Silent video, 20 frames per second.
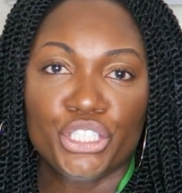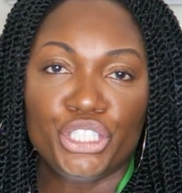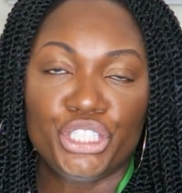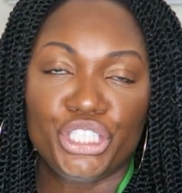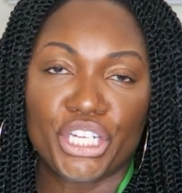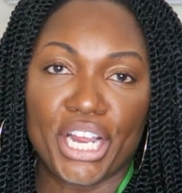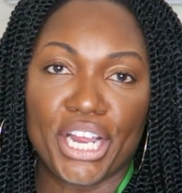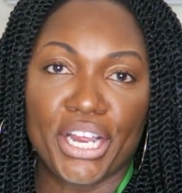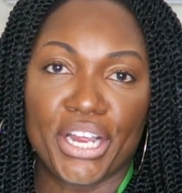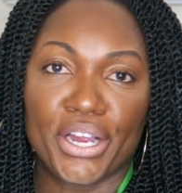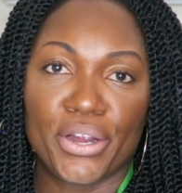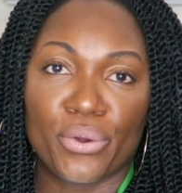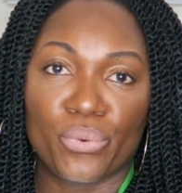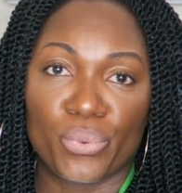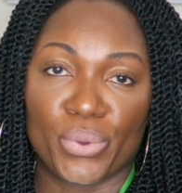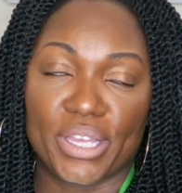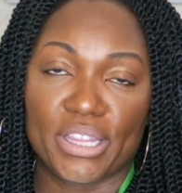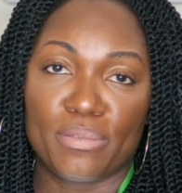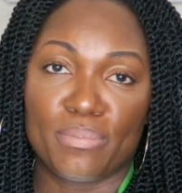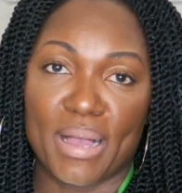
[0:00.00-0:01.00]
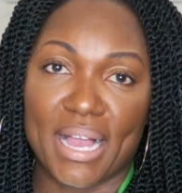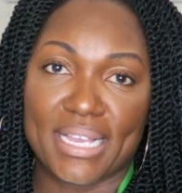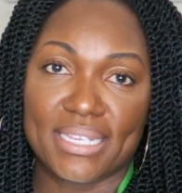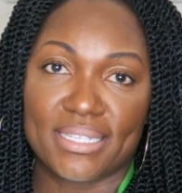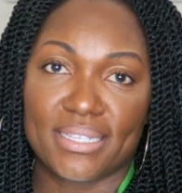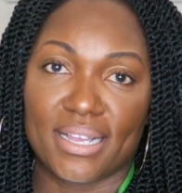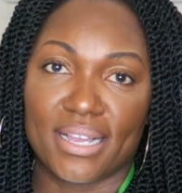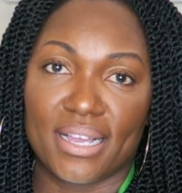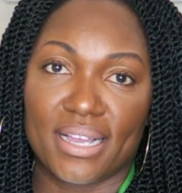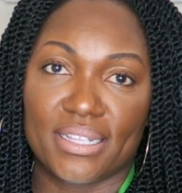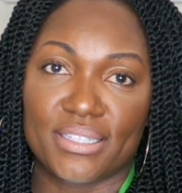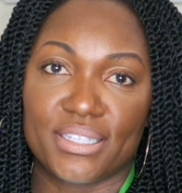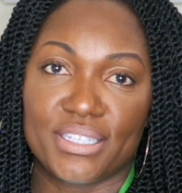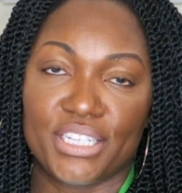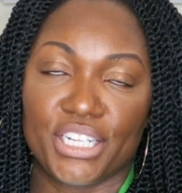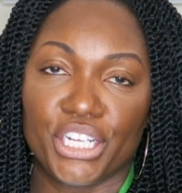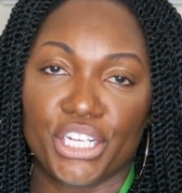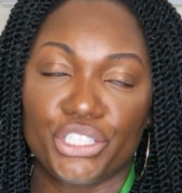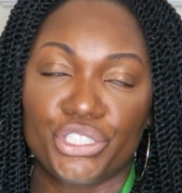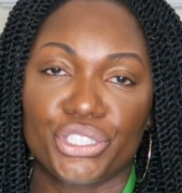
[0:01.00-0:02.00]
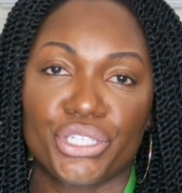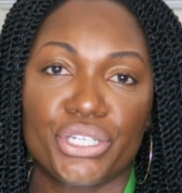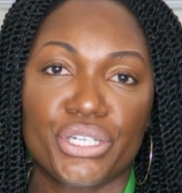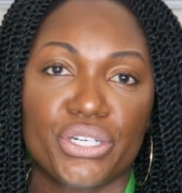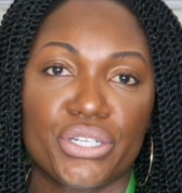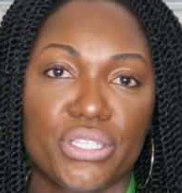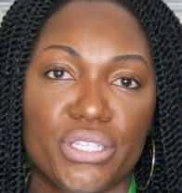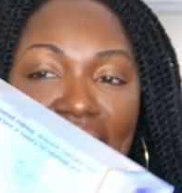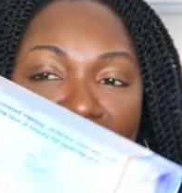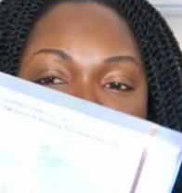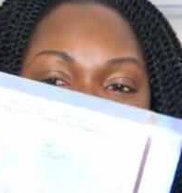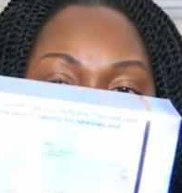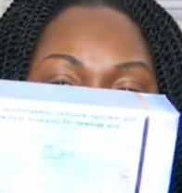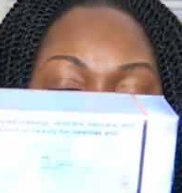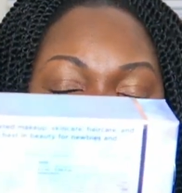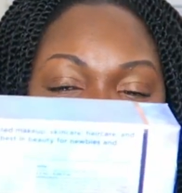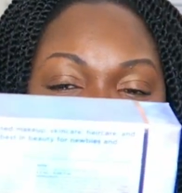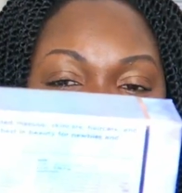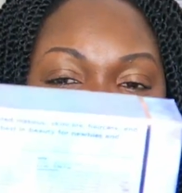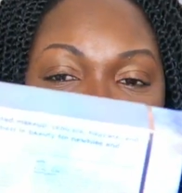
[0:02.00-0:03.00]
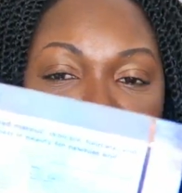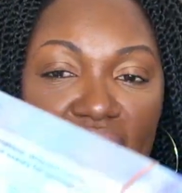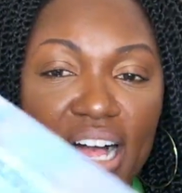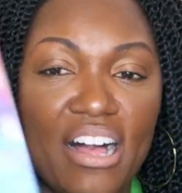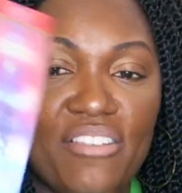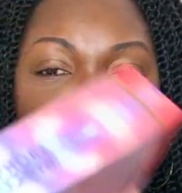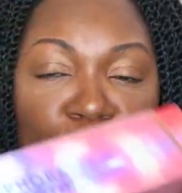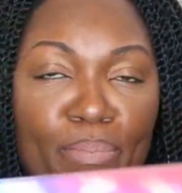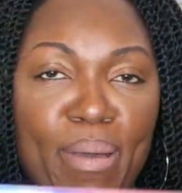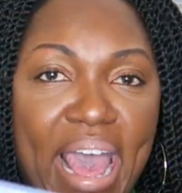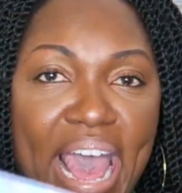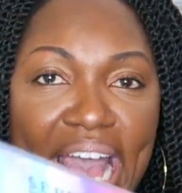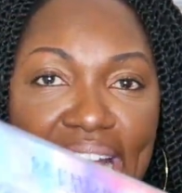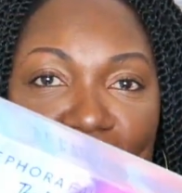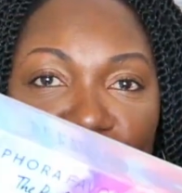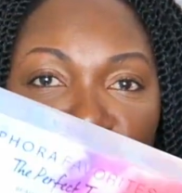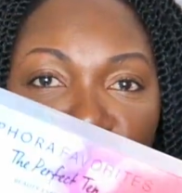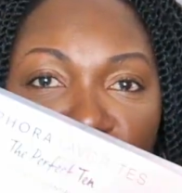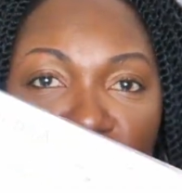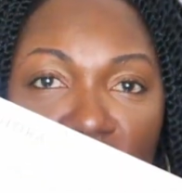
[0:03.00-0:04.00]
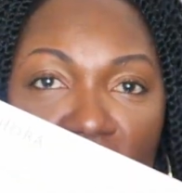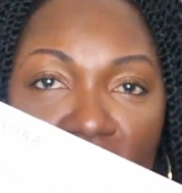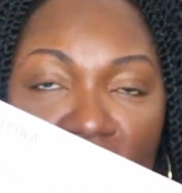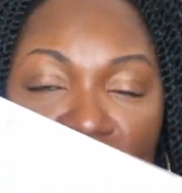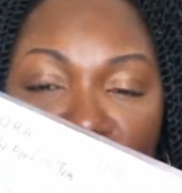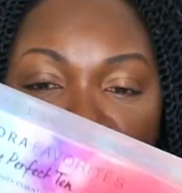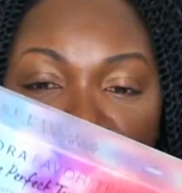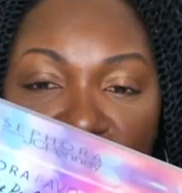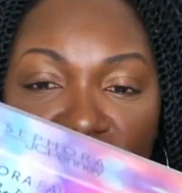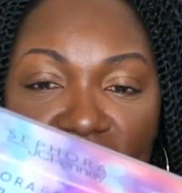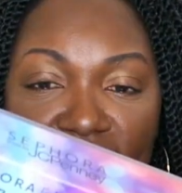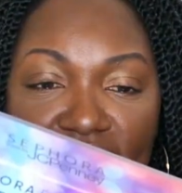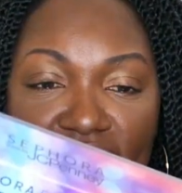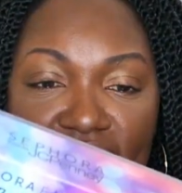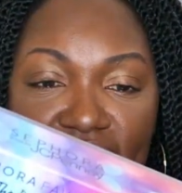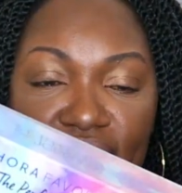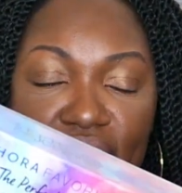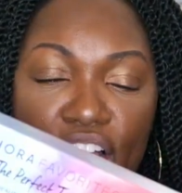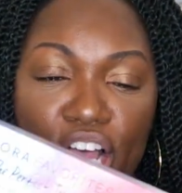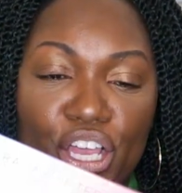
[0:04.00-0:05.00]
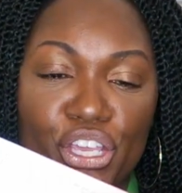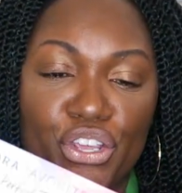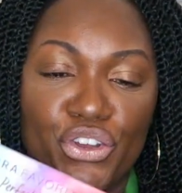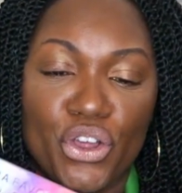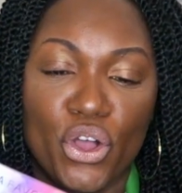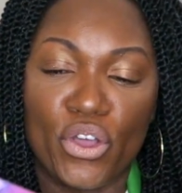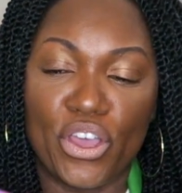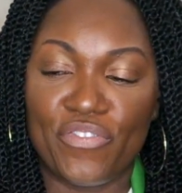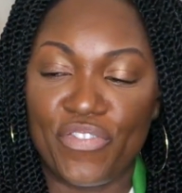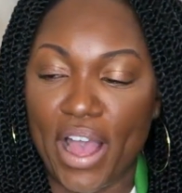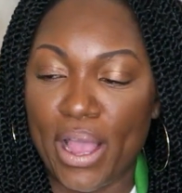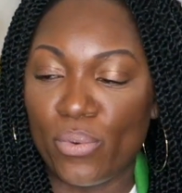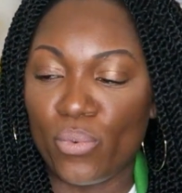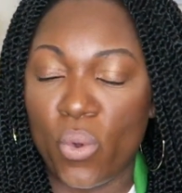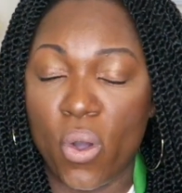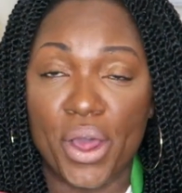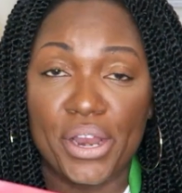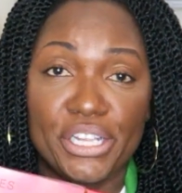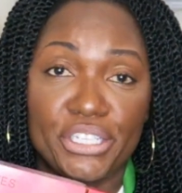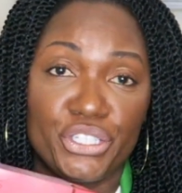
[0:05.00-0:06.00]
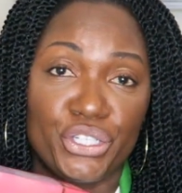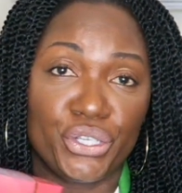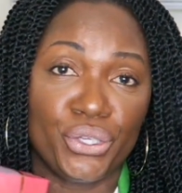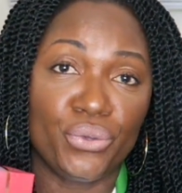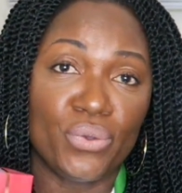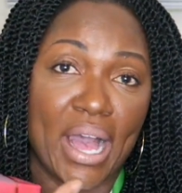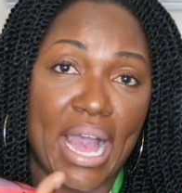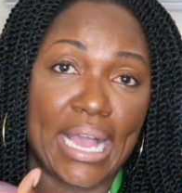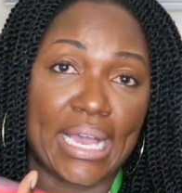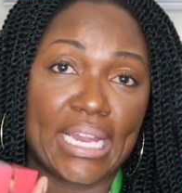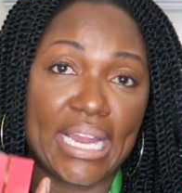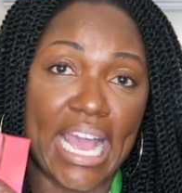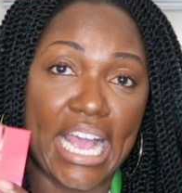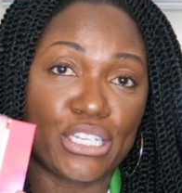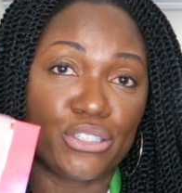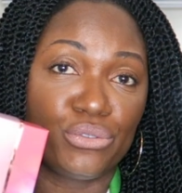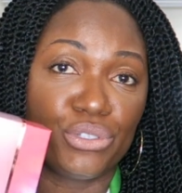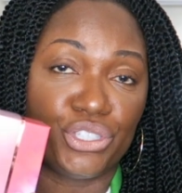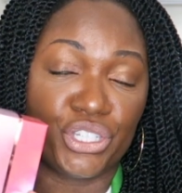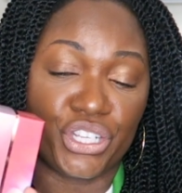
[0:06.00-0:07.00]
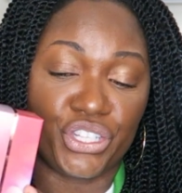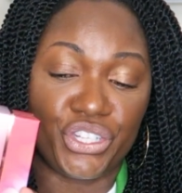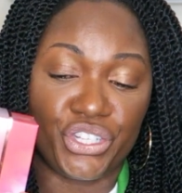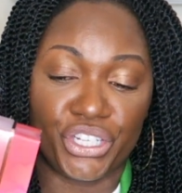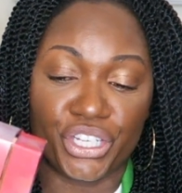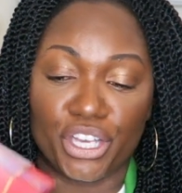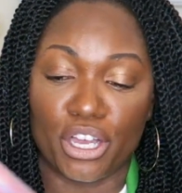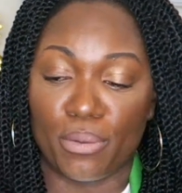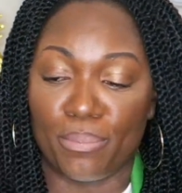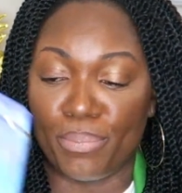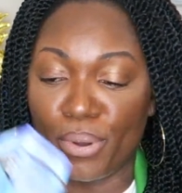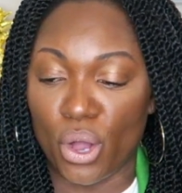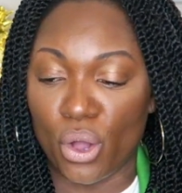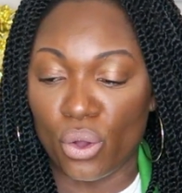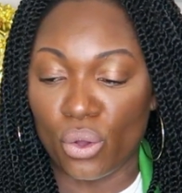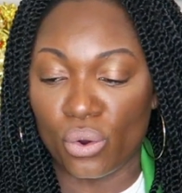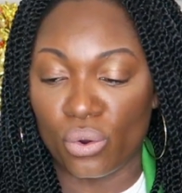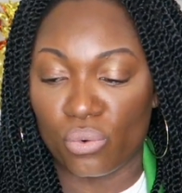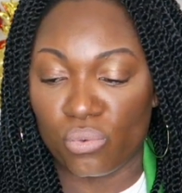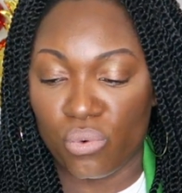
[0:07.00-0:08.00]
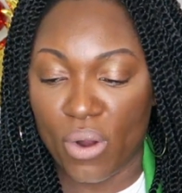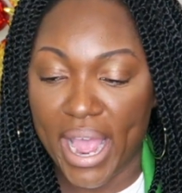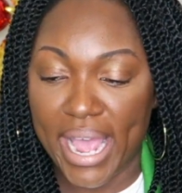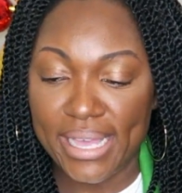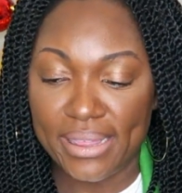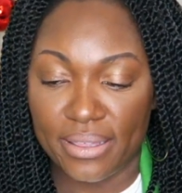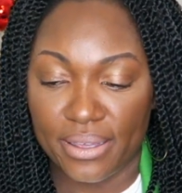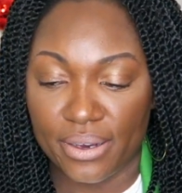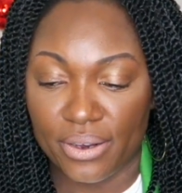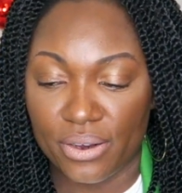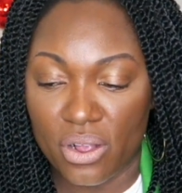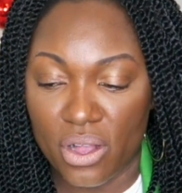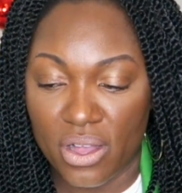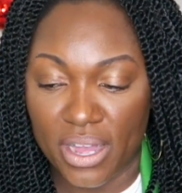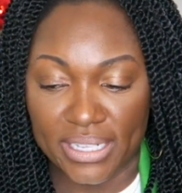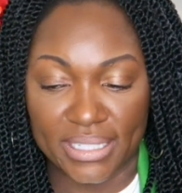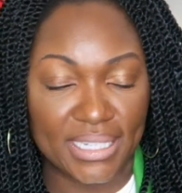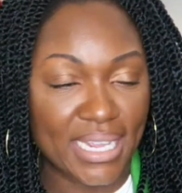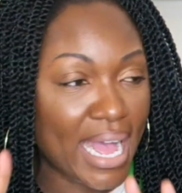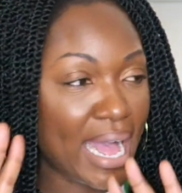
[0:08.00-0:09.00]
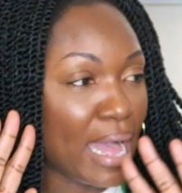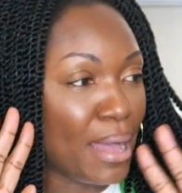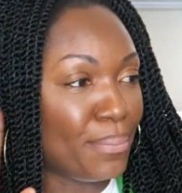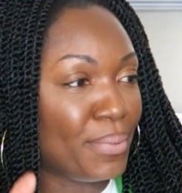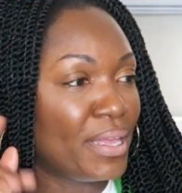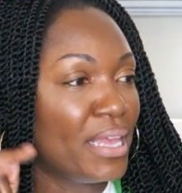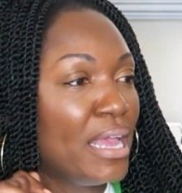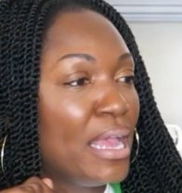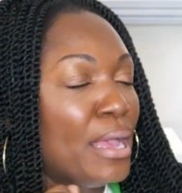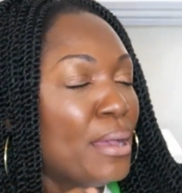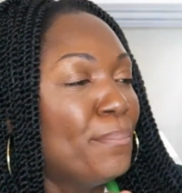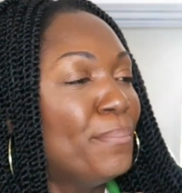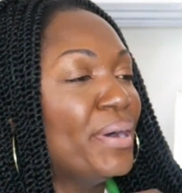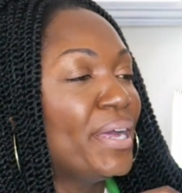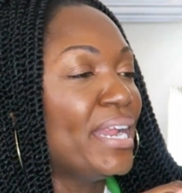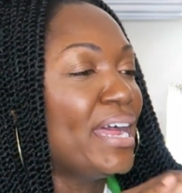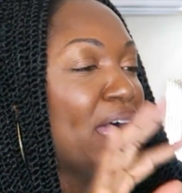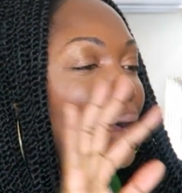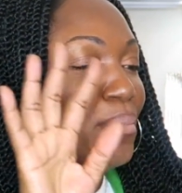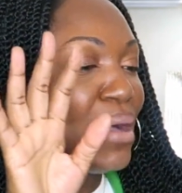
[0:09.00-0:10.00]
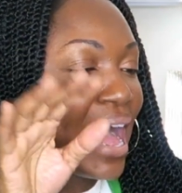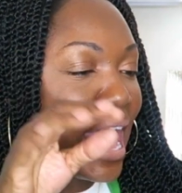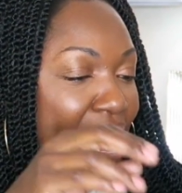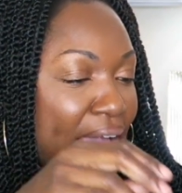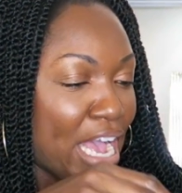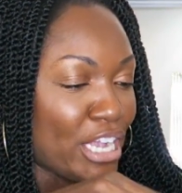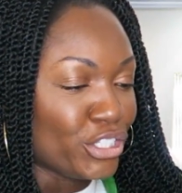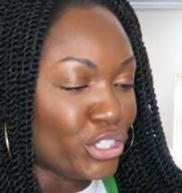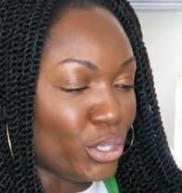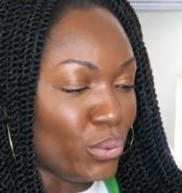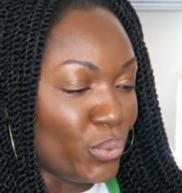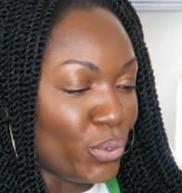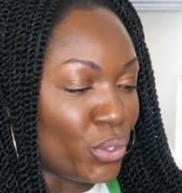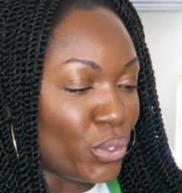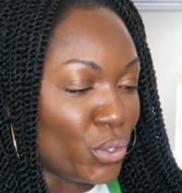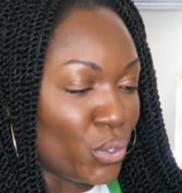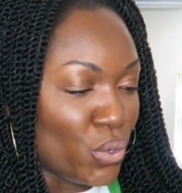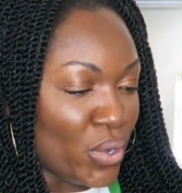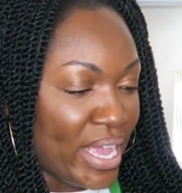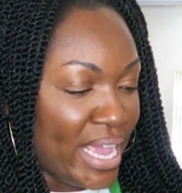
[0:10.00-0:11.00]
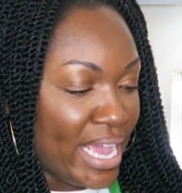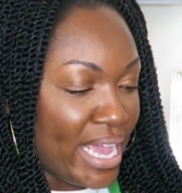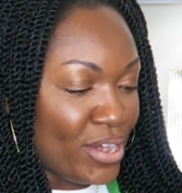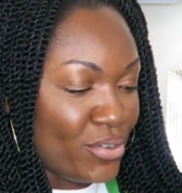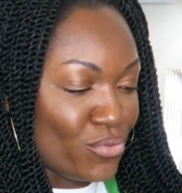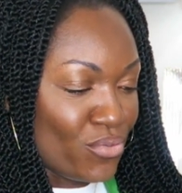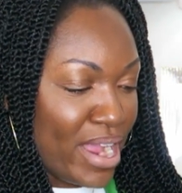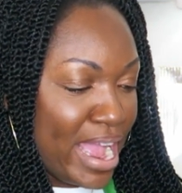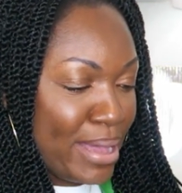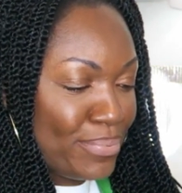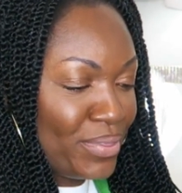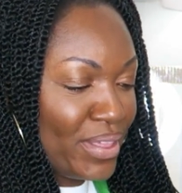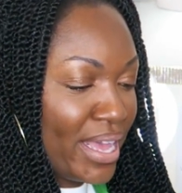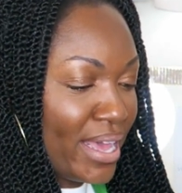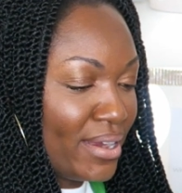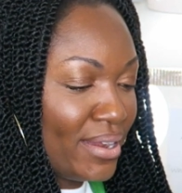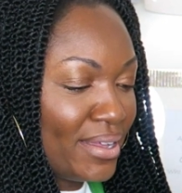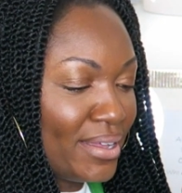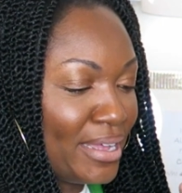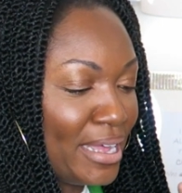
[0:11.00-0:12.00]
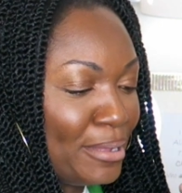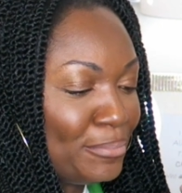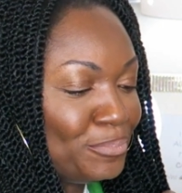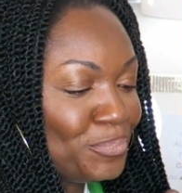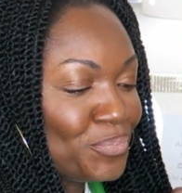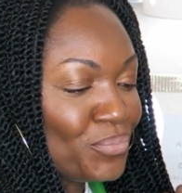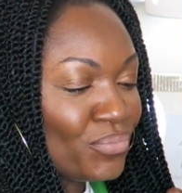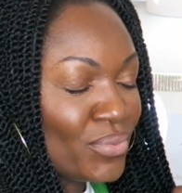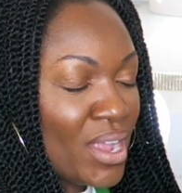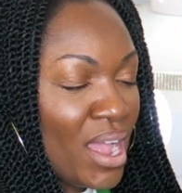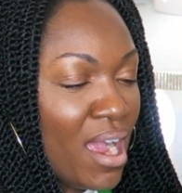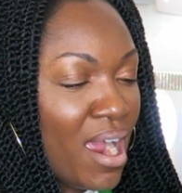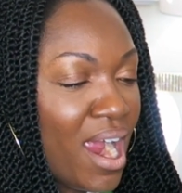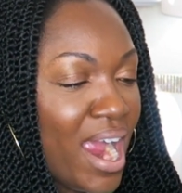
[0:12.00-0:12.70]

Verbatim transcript: share with my son's teachers. And I just love the packaging on these. You know, if I wanted to, I could actually just stick a bow right there on top. But I actually will go ahead and wrap that up.